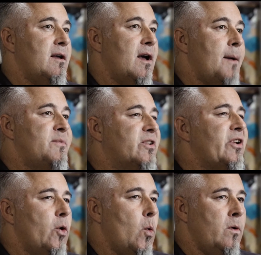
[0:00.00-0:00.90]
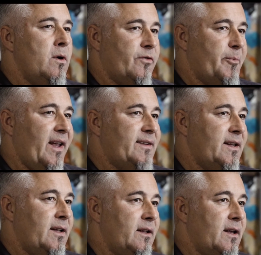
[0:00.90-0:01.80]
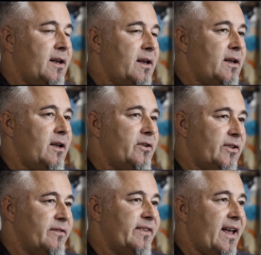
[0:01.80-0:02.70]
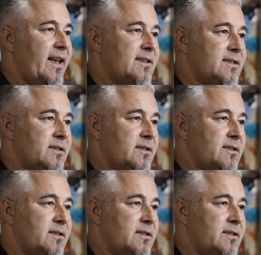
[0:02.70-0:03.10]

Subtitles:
I'm sort of known for painting tough guys,